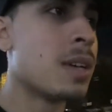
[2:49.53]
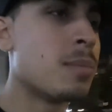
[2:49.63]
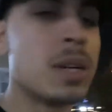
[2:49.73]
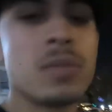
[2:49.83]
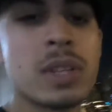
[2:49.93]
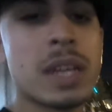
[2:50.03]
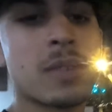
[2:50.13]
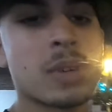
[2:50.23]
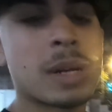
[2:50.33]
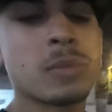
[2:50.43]
But if you like
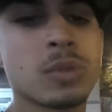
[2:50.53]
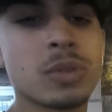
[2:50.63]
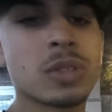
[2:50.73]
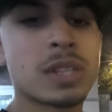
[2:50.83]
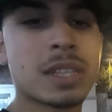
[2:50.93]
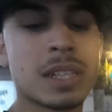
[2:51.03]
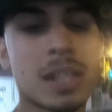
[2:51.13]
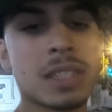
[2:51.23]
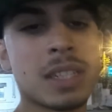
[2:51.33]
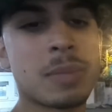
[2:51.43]
what I'm doing, you like the
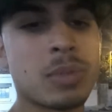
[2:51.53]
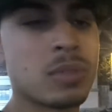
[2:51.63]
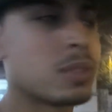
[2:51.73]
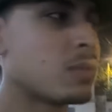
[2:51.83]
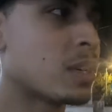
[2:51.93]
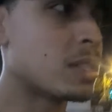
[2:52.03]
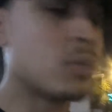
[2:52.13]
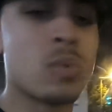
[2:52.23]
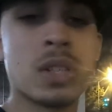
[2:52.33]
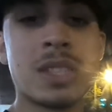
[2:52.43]
content I'm producing for you guys, you
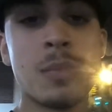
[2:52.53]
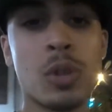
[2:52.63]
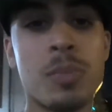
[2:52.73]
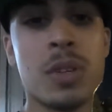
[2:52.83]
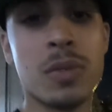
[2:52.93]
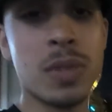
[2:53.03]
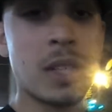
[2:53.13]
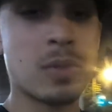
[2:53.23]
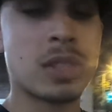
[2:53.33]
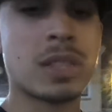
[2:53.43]
want to see more
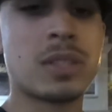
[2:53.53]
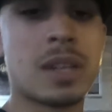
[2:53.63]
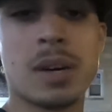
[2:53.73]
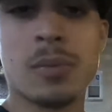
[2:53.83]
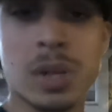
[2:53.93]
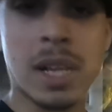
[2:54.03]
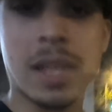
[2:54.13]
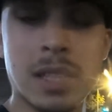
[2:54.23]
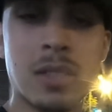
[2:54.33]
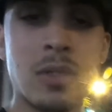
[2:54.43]
POVs, which is what I
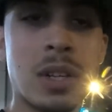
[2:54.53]
like to do.